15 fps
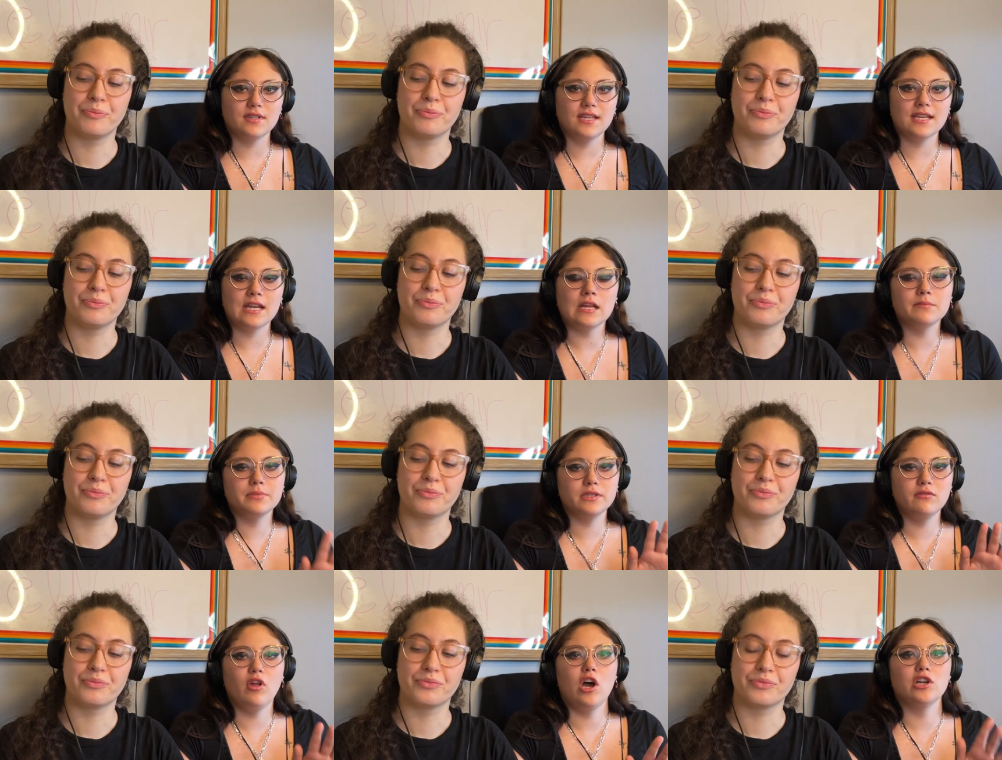Speaker 1: It had
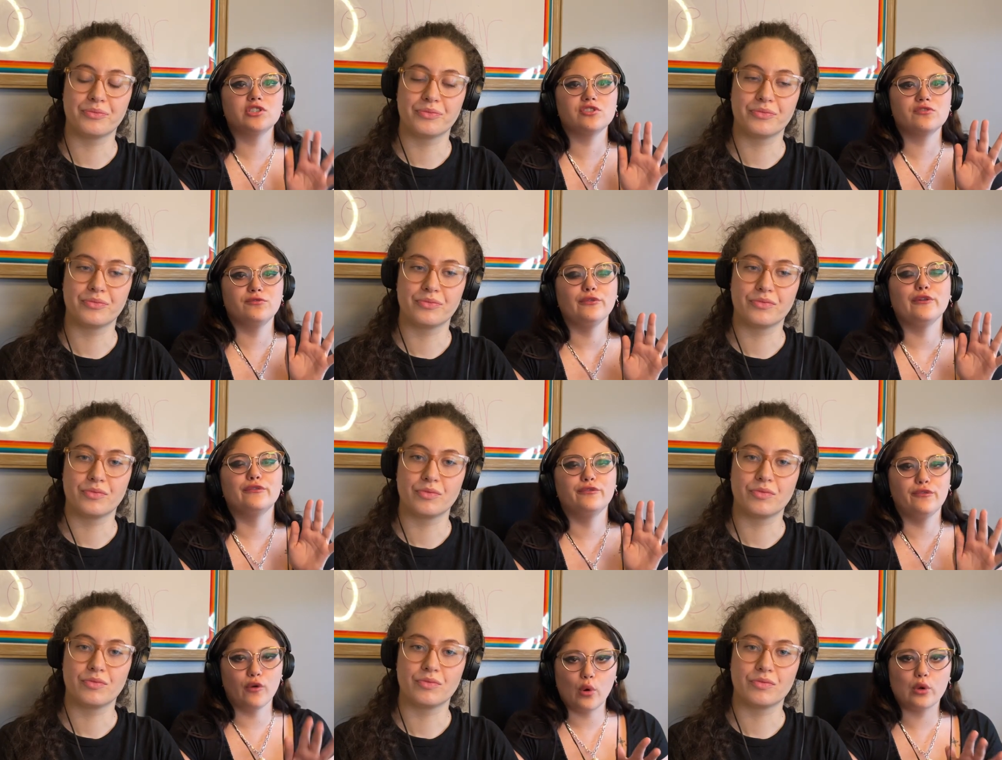been launched for
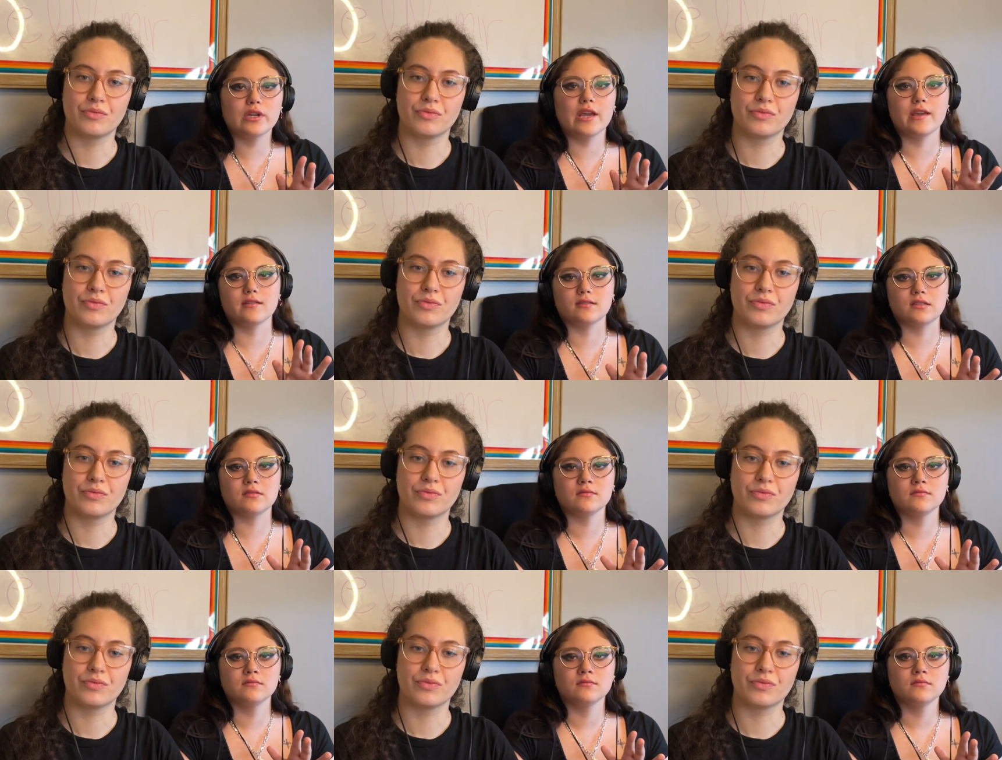four days,
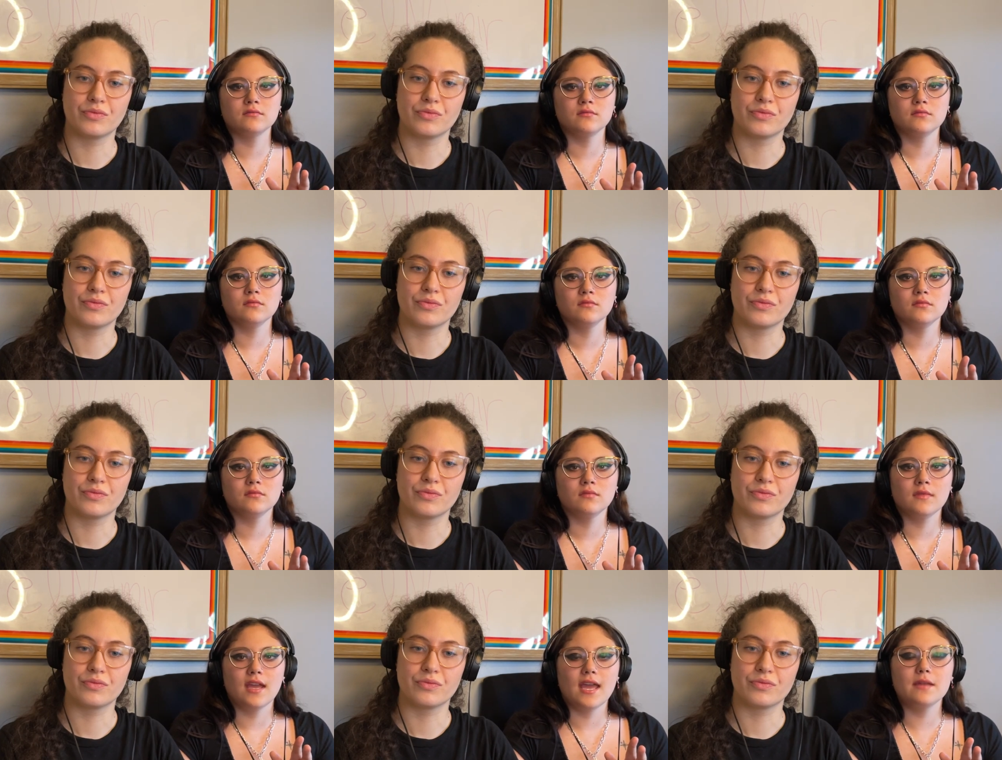
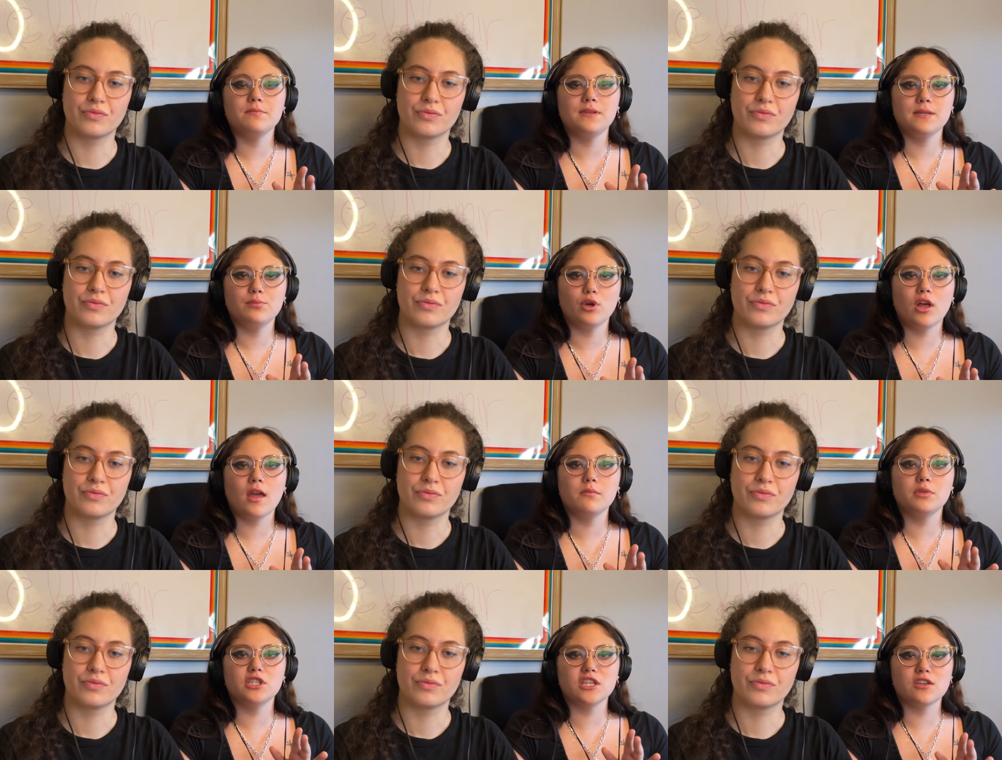and people
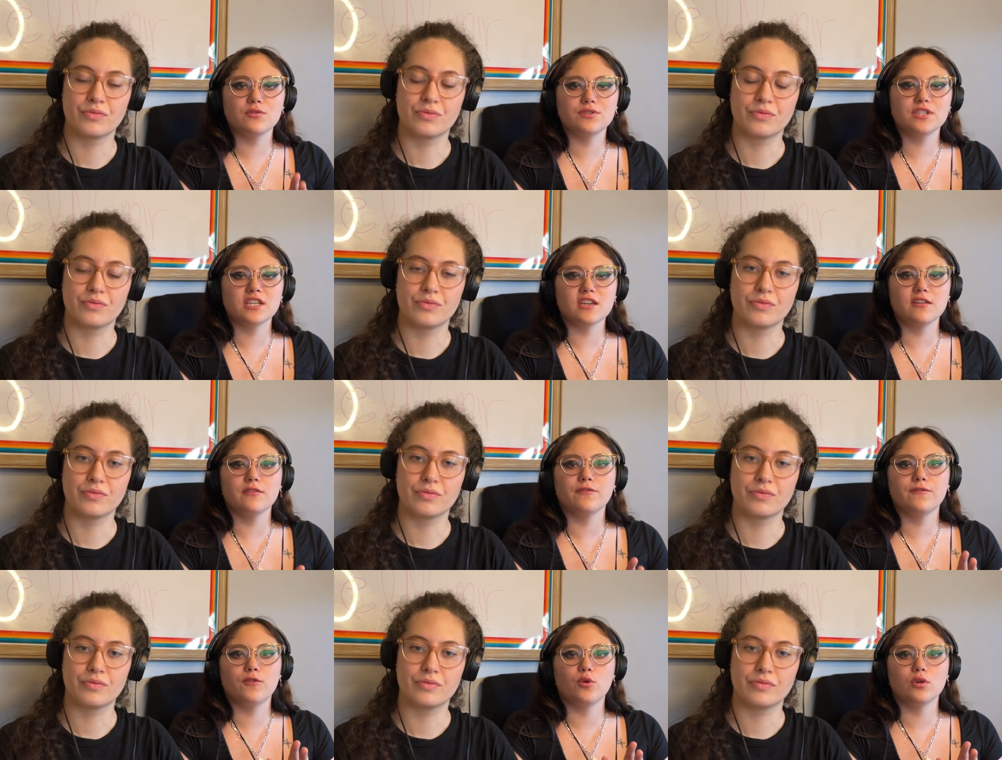had been using it
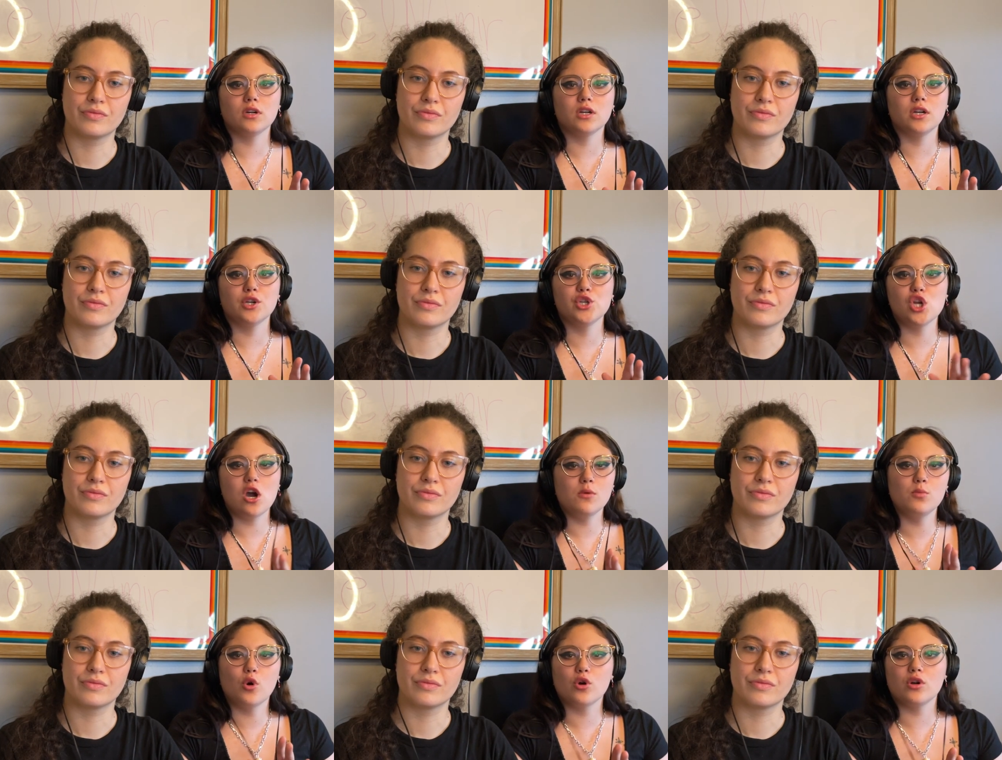for
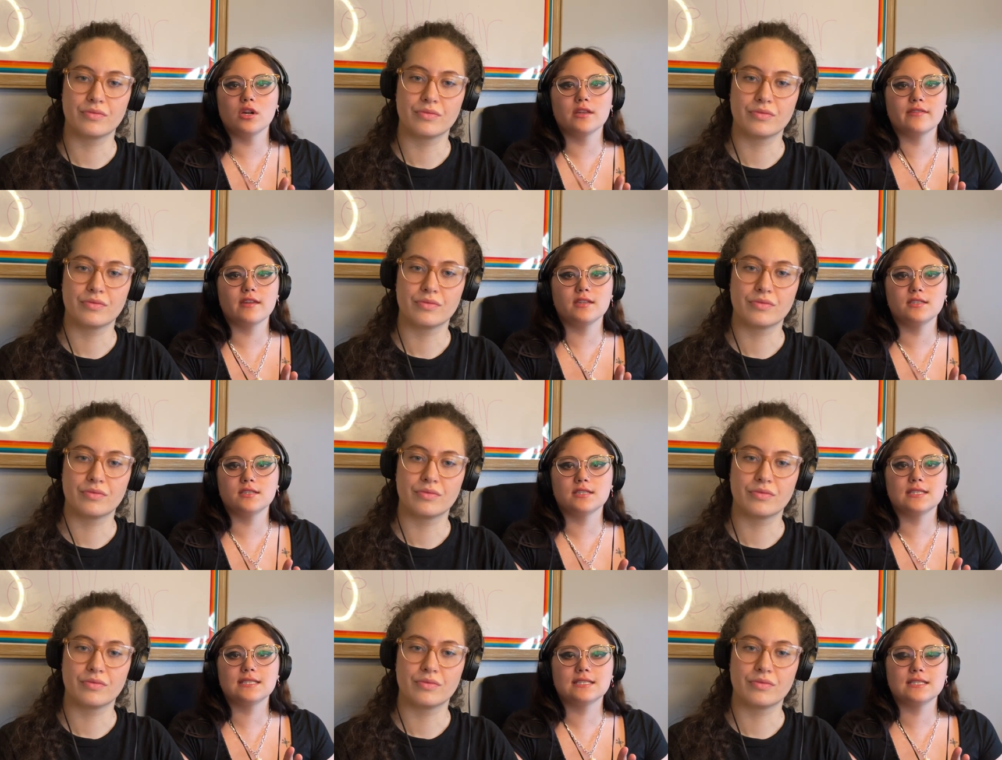no more than
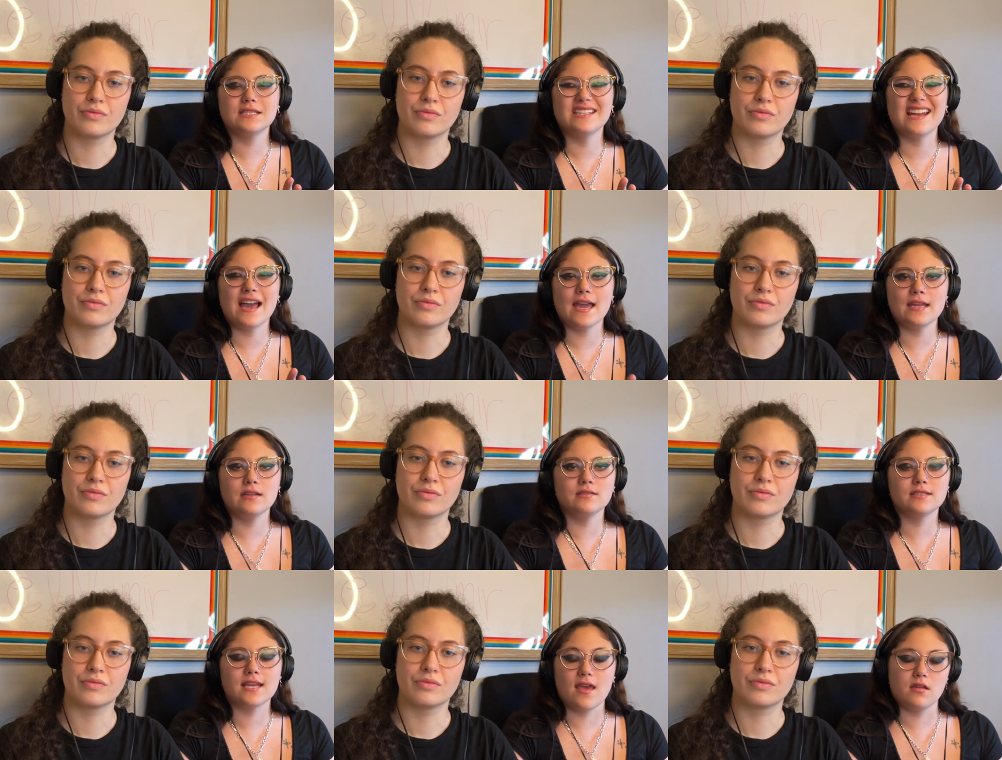
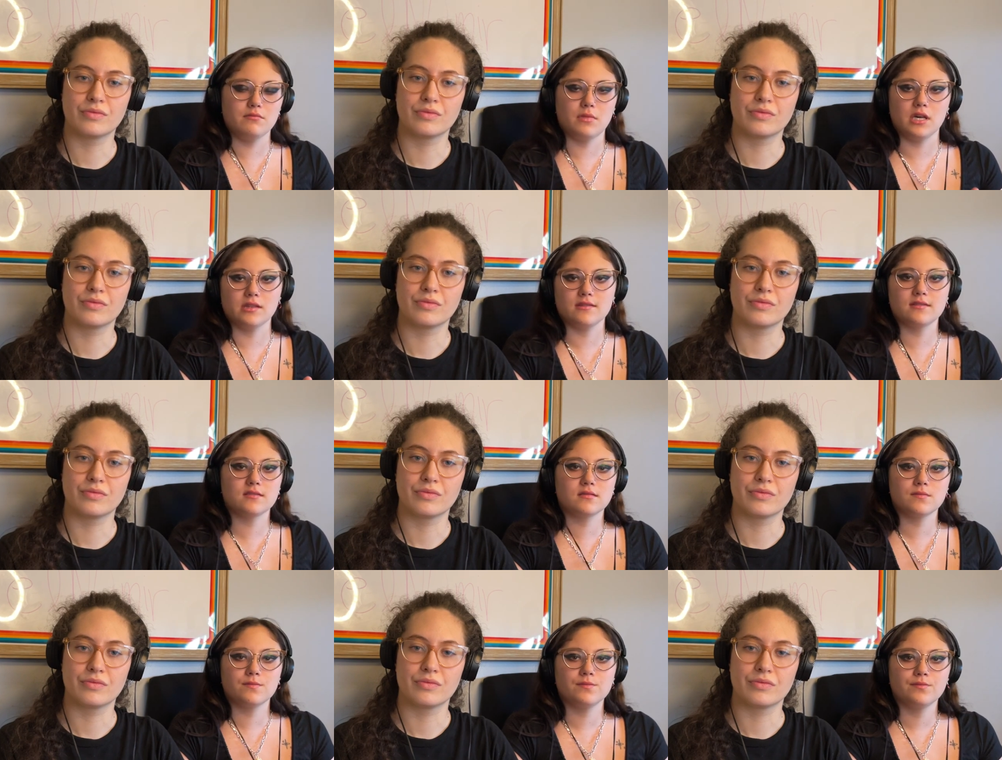nine, ten months.